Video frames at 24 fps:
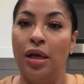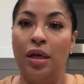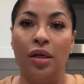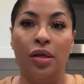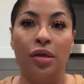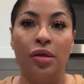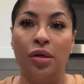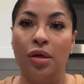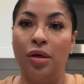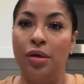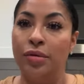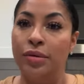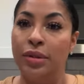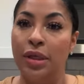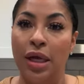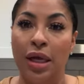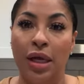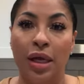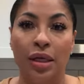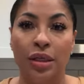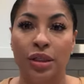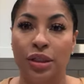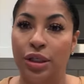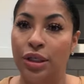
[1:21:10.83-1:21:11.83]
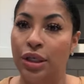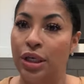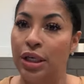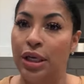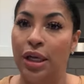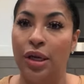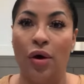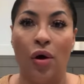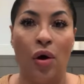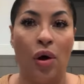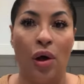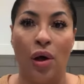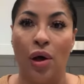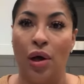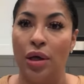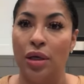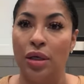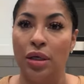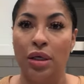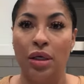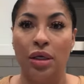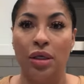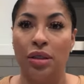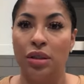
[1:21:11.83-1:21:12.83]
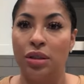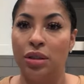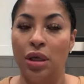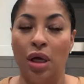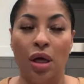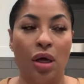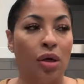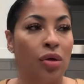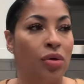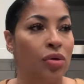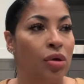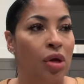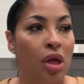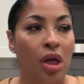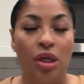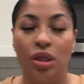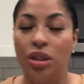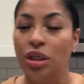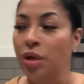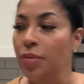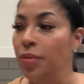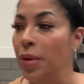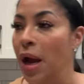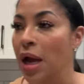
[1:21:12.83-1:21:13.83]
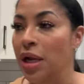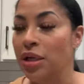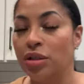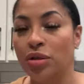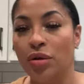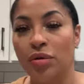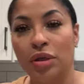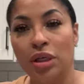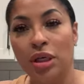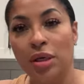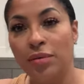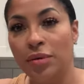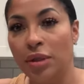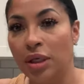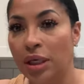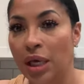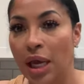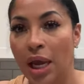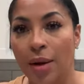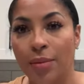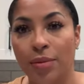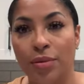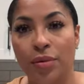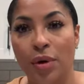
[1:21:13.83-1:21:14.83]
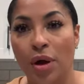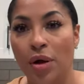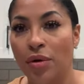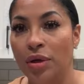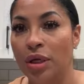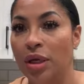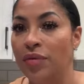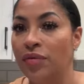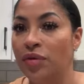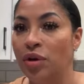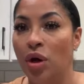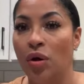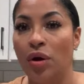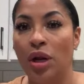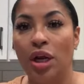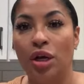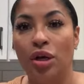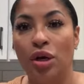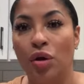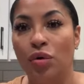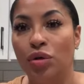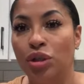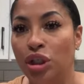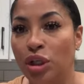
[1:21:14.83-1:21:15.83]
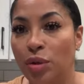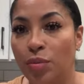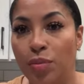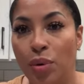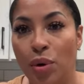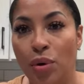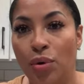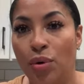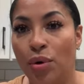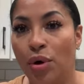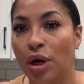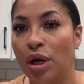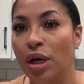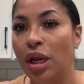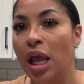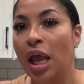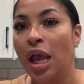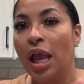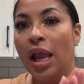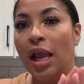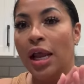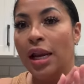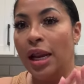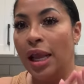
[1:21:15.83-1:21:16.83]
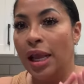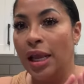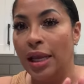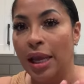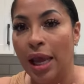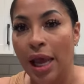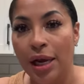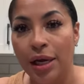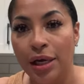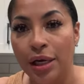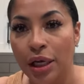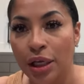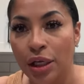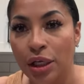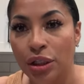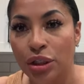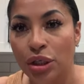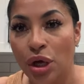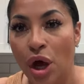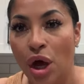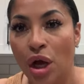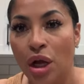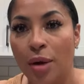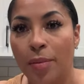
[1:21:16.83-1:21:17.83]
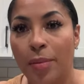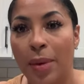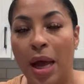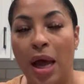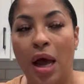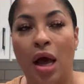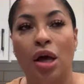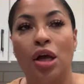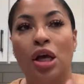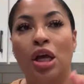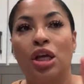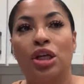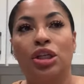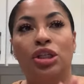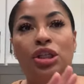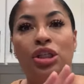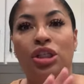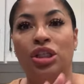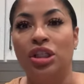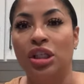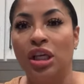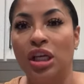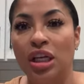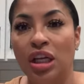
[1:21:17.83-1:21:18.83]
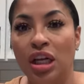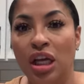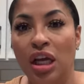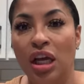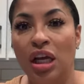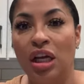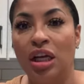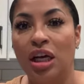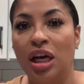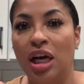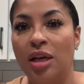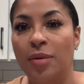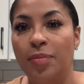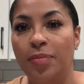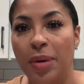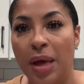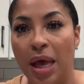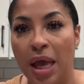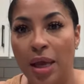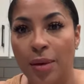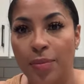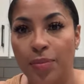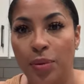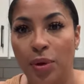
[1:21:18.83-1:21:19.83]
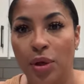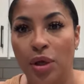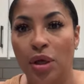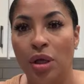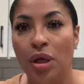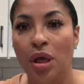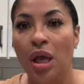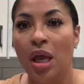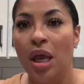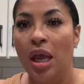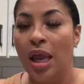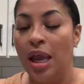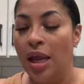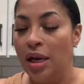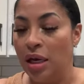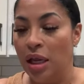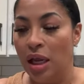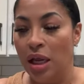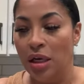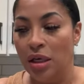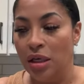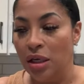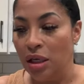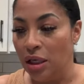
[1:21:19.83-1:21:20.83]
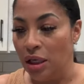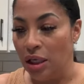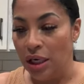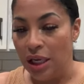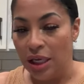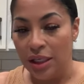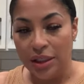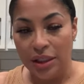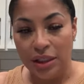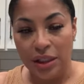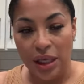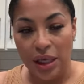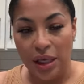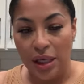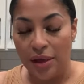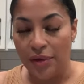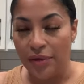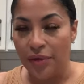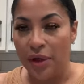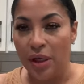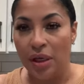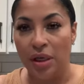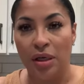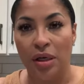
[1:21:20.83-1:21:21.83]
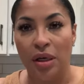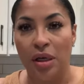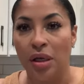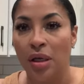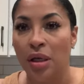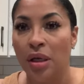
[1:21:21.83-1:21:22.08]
You know what I'm saying? She need it all. So she probably just gonna keep the camera rolling, even though they know she born and ain't got nothing to talk about. She's sitting there cutting paper and, and looking at stuff and